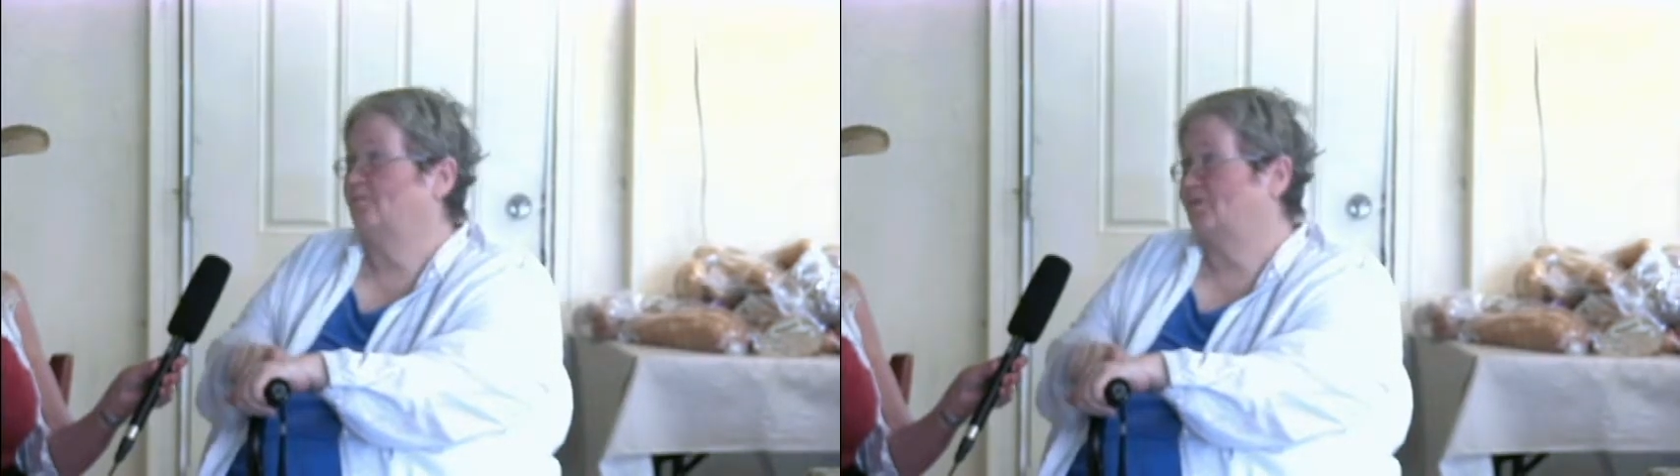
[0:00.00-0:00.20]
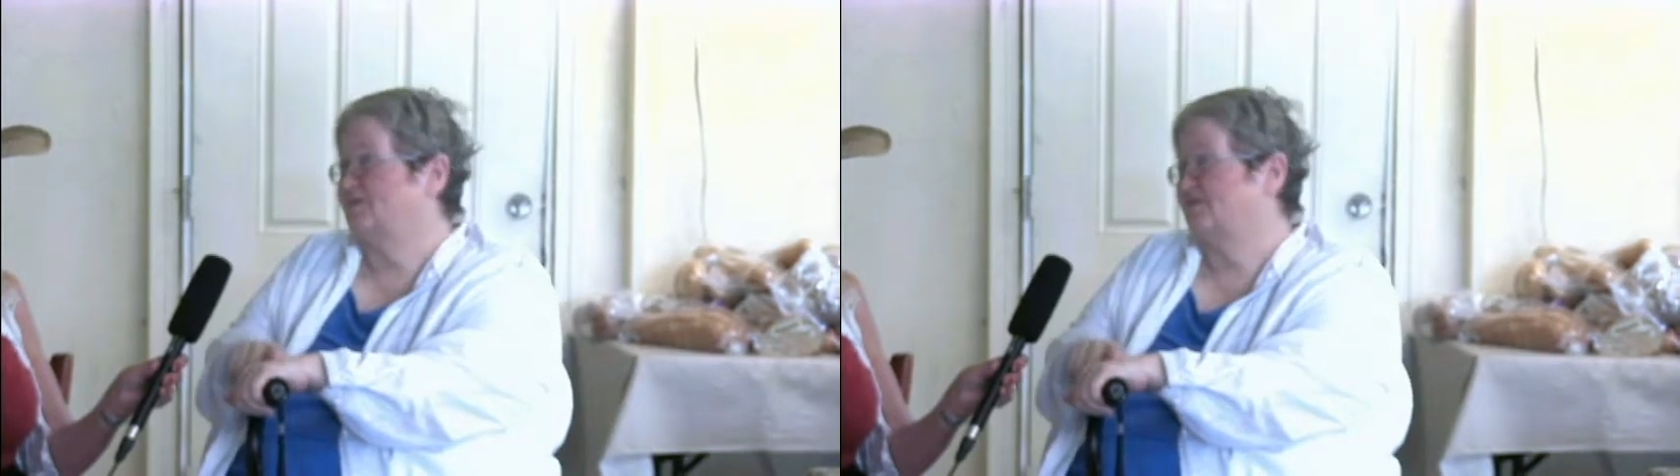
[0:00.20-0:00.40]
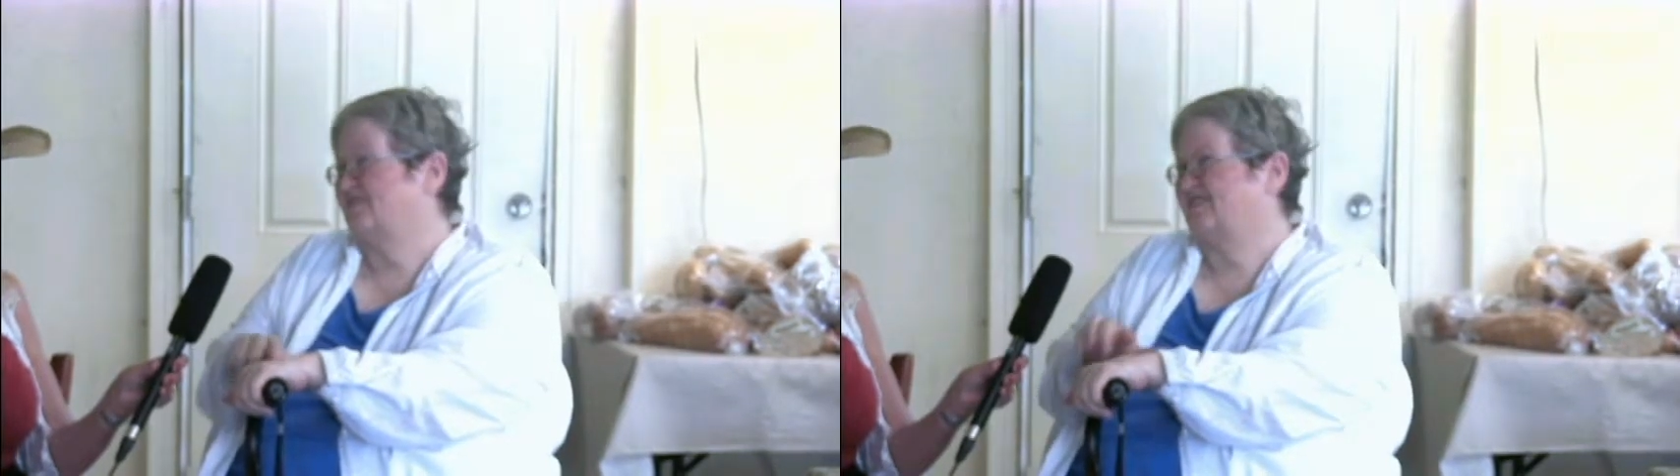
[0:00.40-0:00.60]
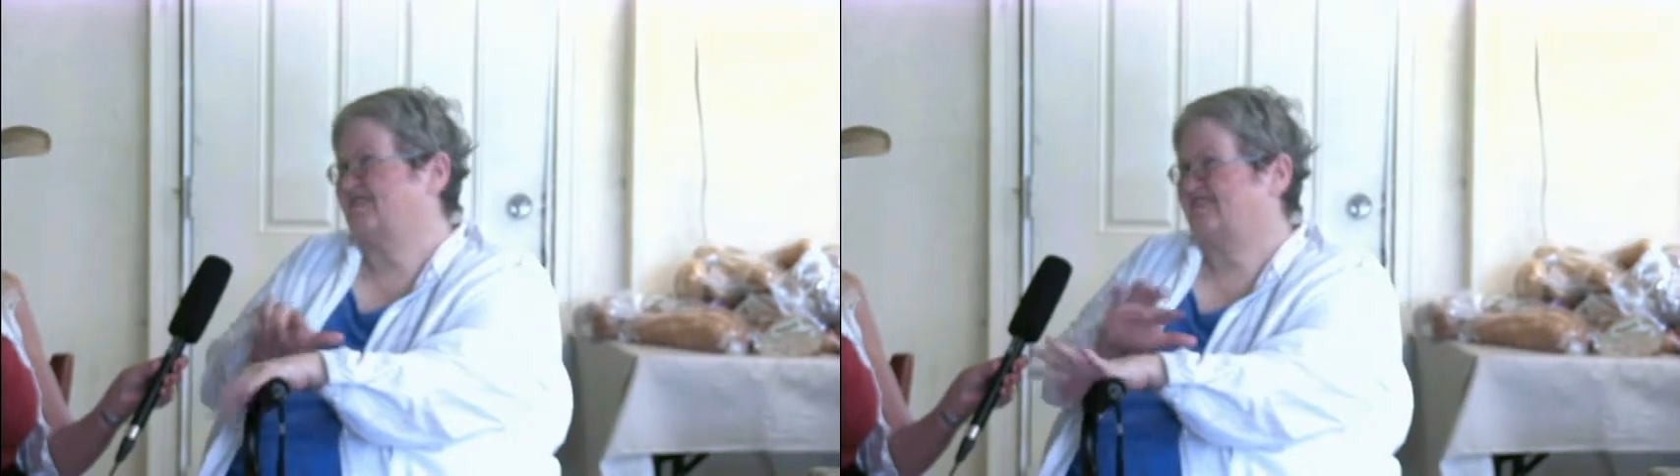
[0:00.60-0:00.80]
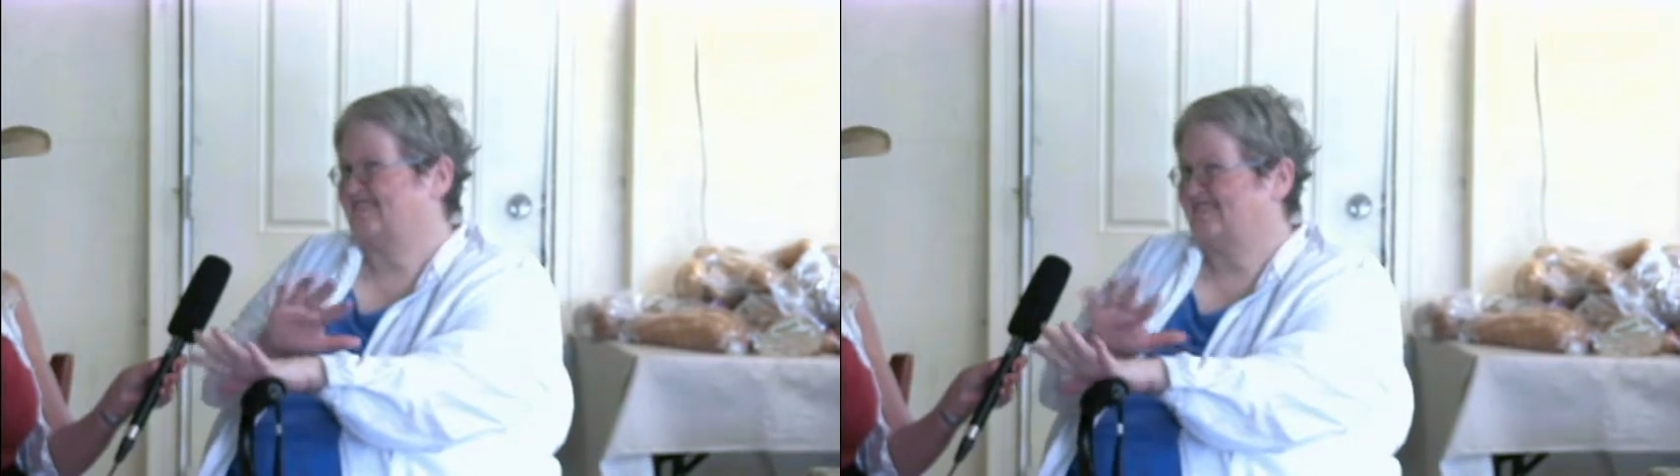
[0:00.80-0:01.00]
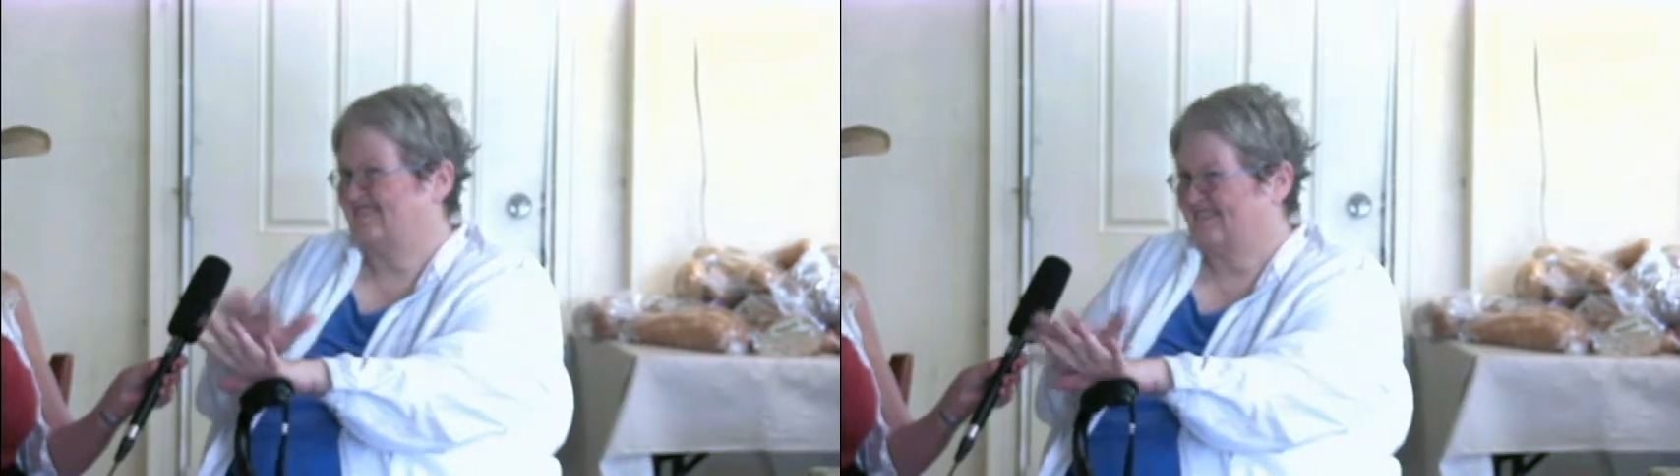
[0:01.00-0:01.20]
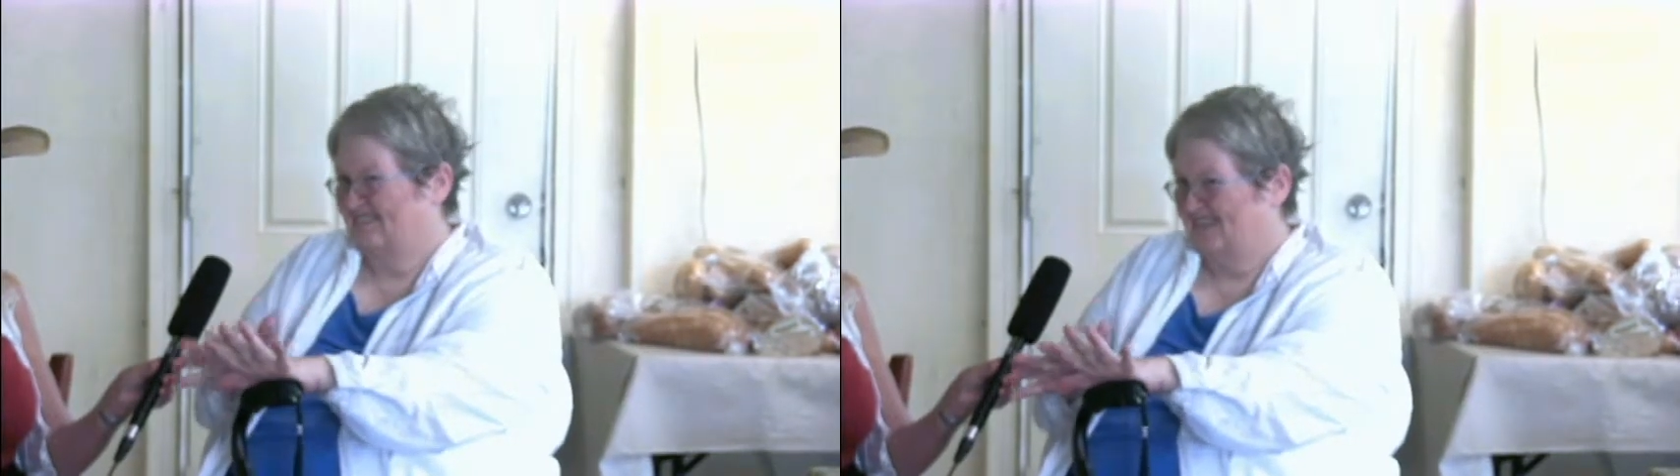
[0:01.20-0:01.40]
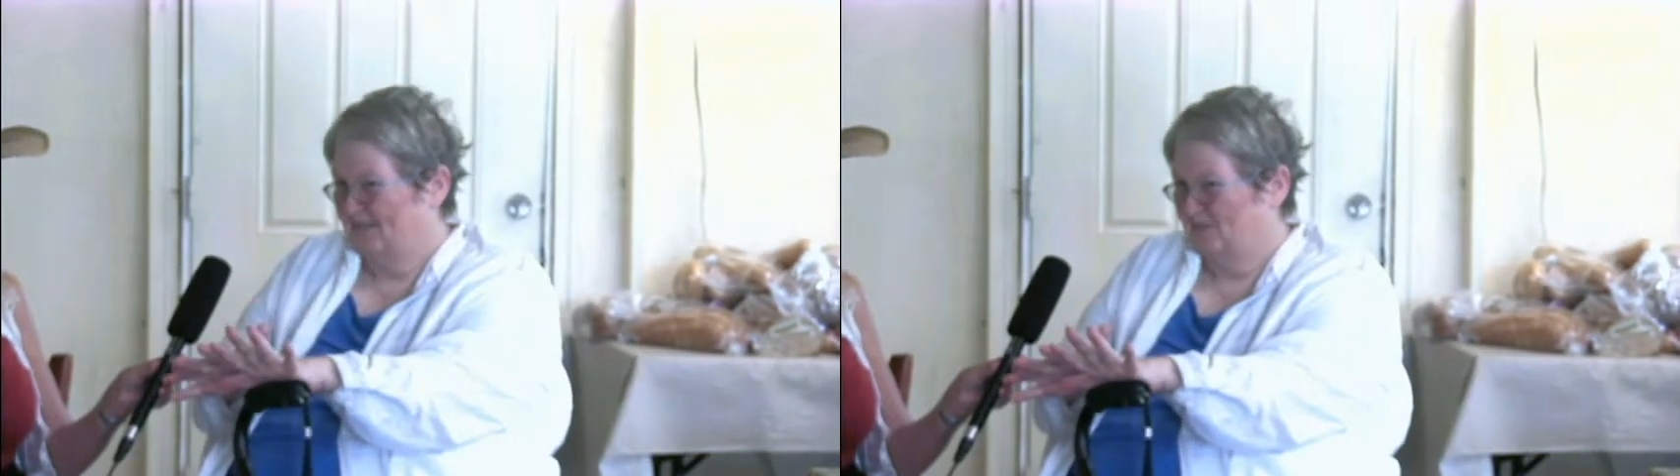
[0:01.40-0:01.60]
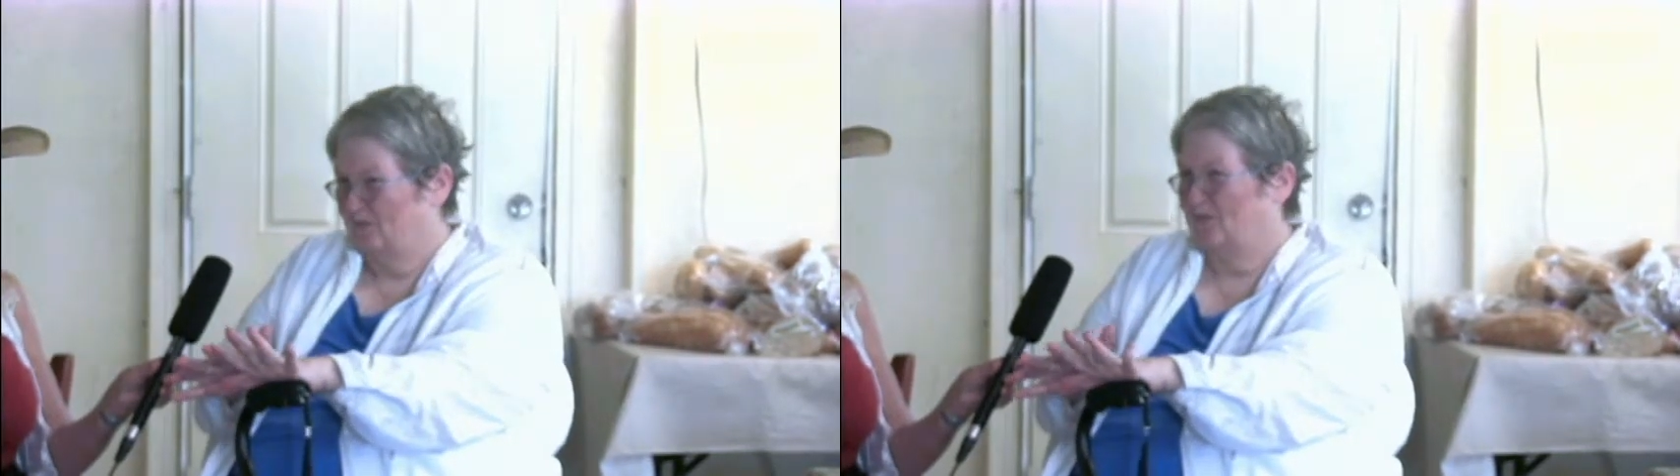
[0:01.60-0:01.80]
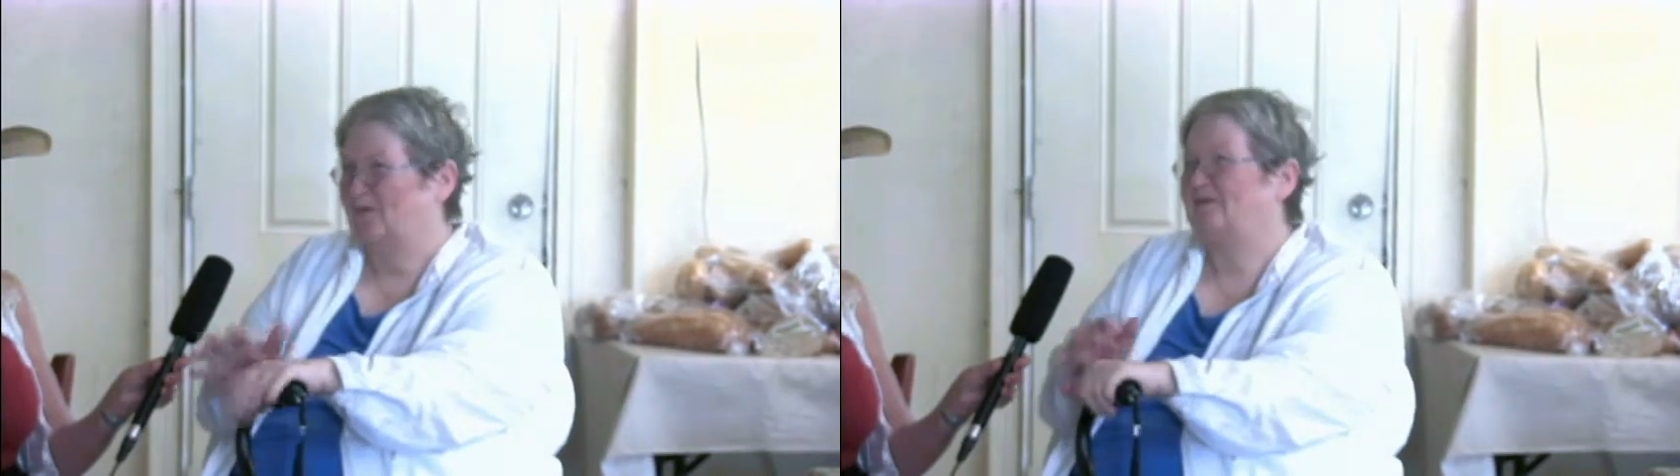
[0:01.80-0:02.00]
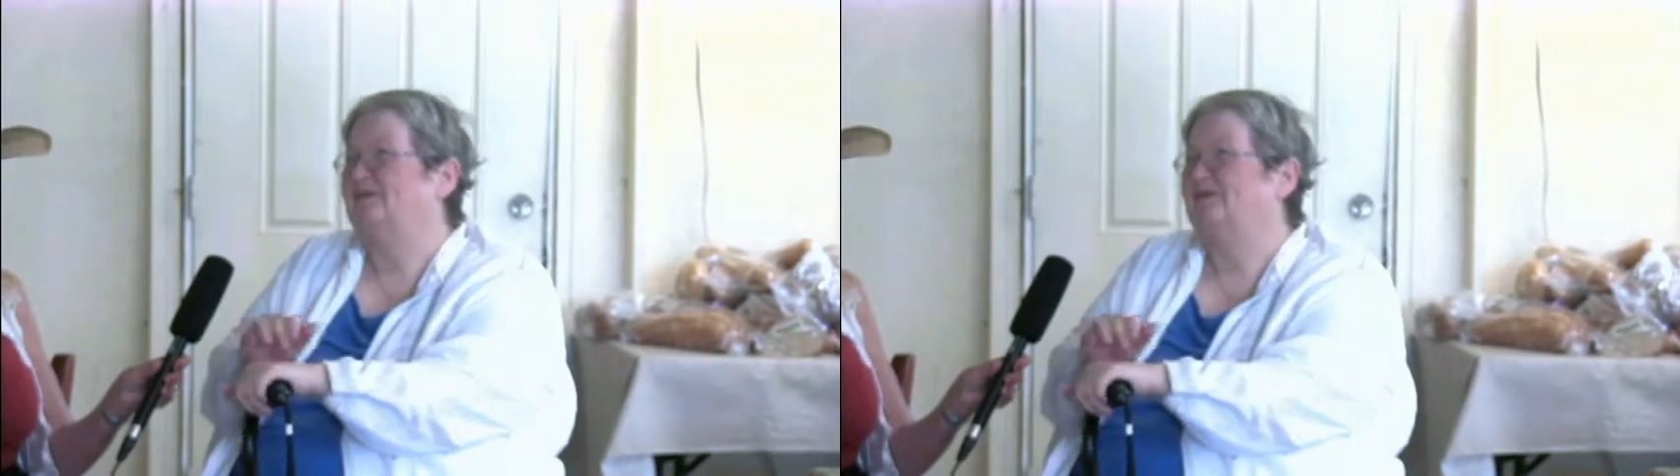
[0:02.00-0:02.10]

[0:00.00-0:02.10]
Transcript: was not so good.